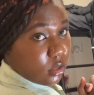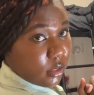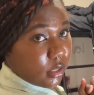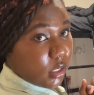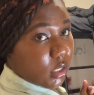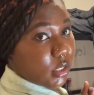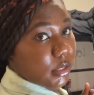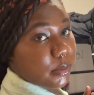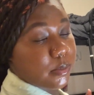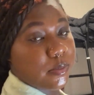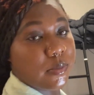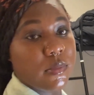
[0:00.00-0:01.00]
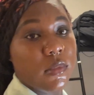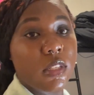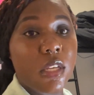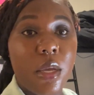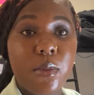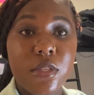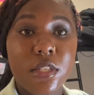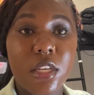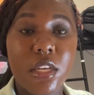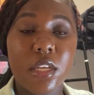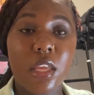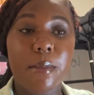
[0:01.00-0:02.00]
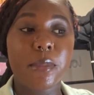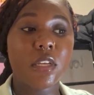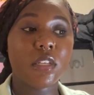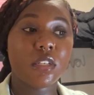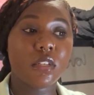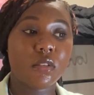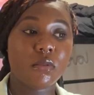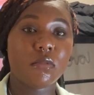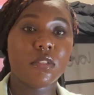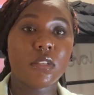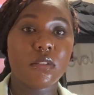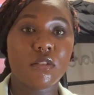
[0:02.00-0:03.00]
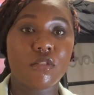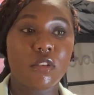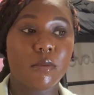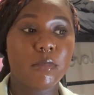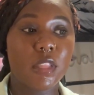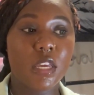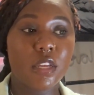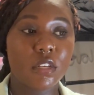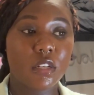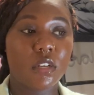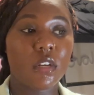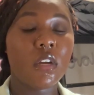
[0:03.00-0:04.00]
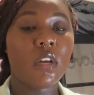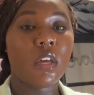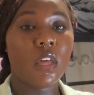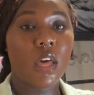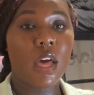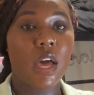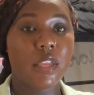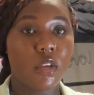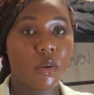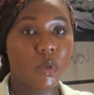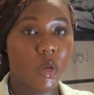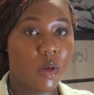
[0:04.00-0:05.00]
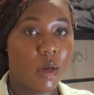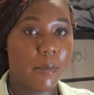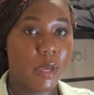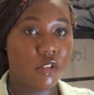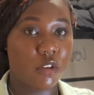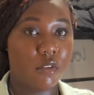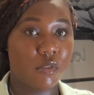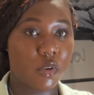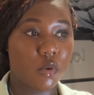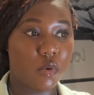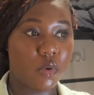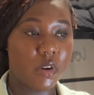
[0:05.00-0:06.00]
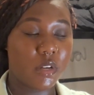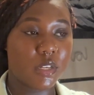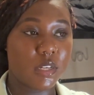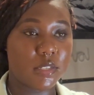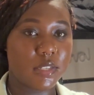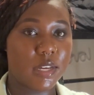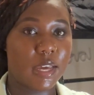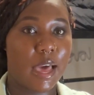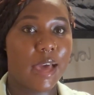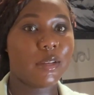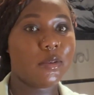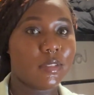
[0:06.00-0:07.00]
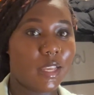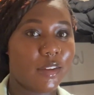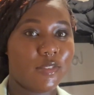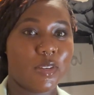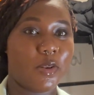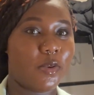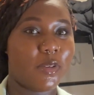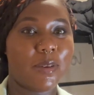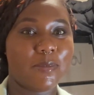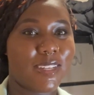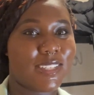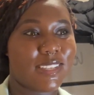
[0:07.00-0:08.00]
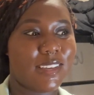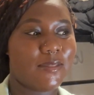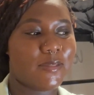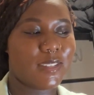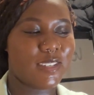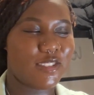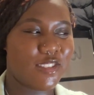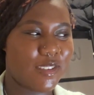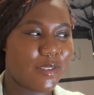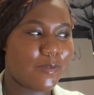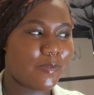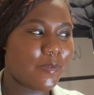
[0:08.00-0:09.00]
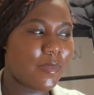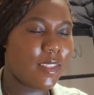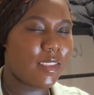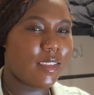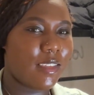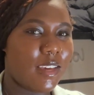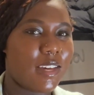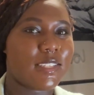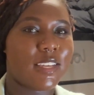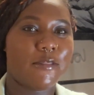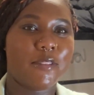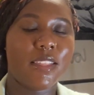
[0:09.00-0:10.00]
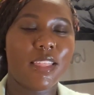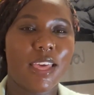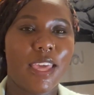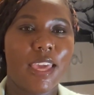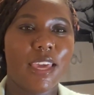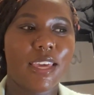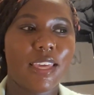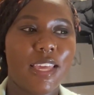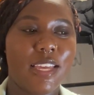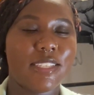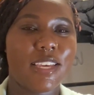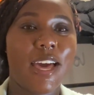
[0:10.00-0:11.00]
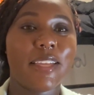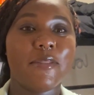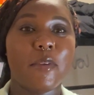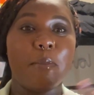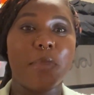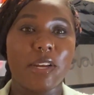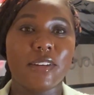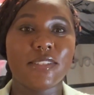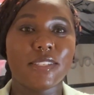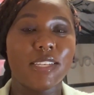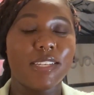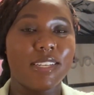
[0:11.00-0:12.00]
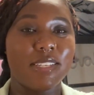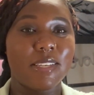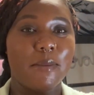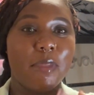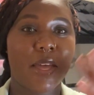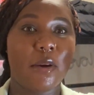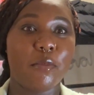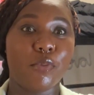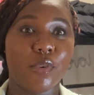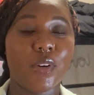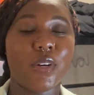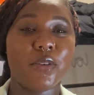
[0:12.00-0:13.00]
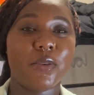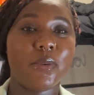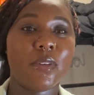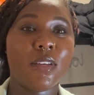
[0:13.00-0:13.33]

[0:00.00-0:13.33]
Yeah, today was good. I'm gonna go to the gym later. I don't know how much I'll record, because like I don't like recording myself in the gym, because I feel like it's kind of embarrassing because I'm not a pro.